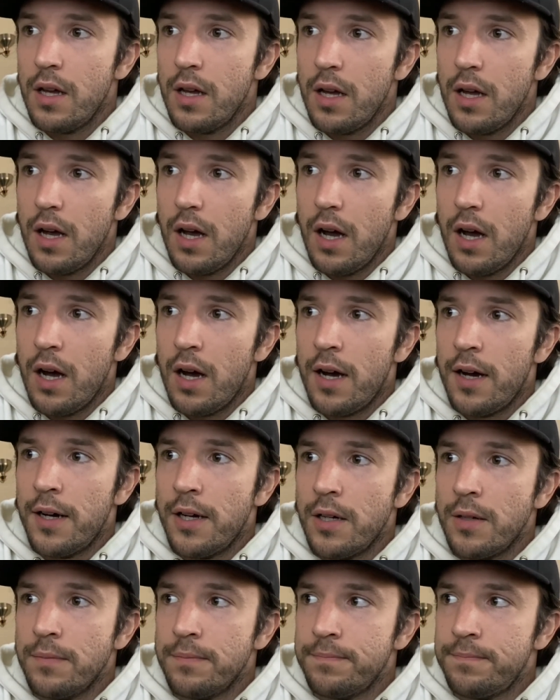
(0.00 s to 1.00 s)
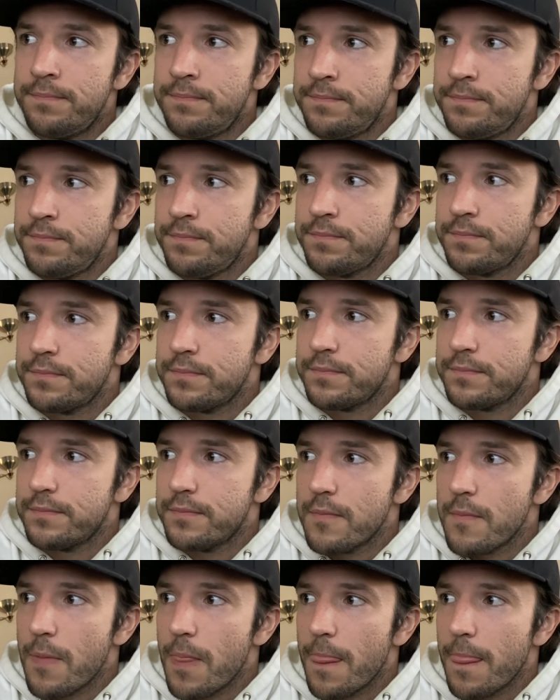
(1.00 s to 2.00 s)
And
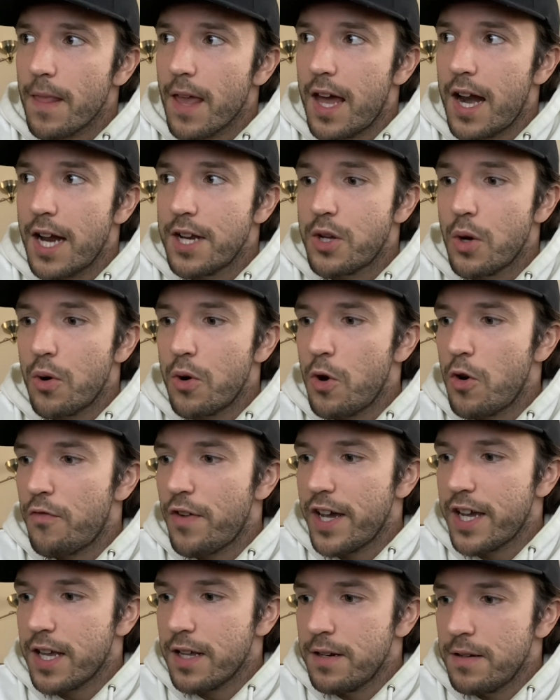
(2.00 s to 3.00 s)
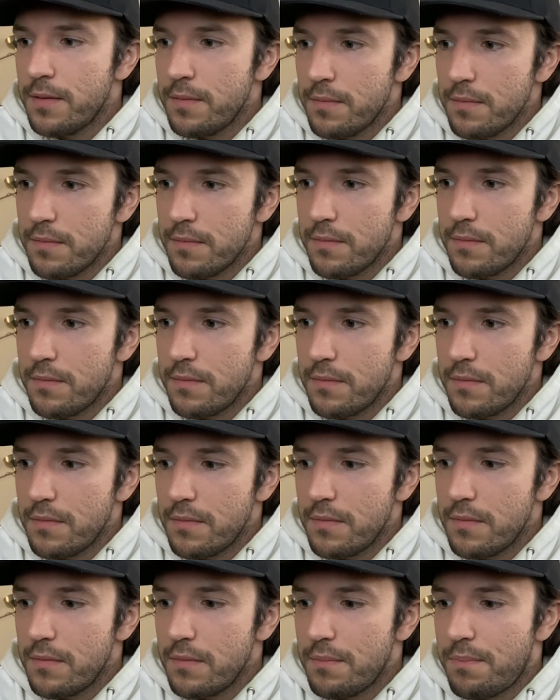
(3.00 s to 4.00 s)
I don't know if I can
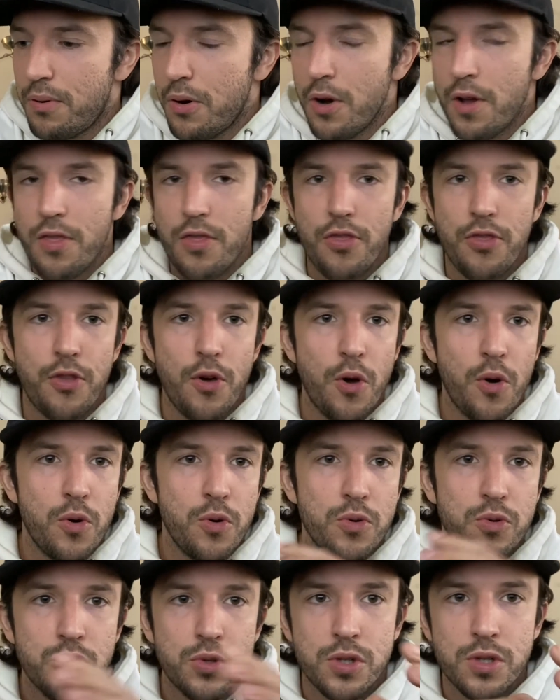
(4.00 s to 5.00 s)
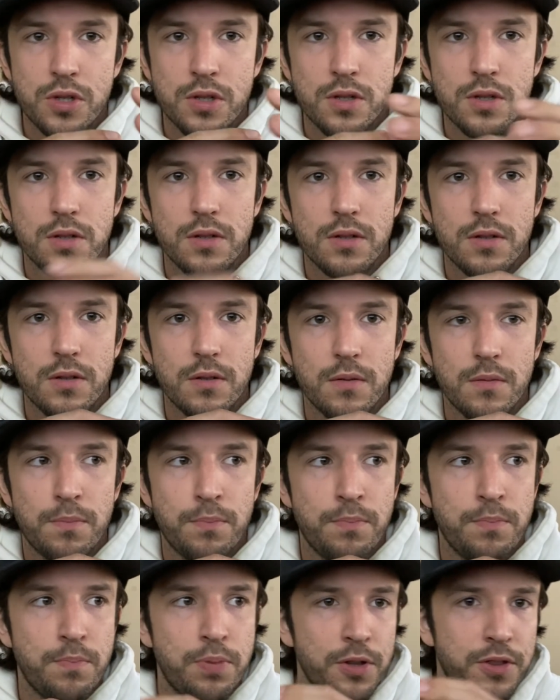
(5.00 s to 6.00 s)
put
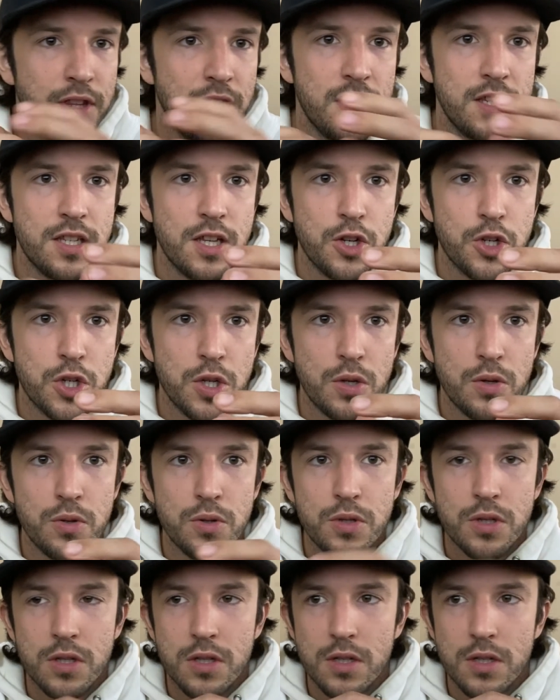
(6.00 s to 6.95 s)
these issues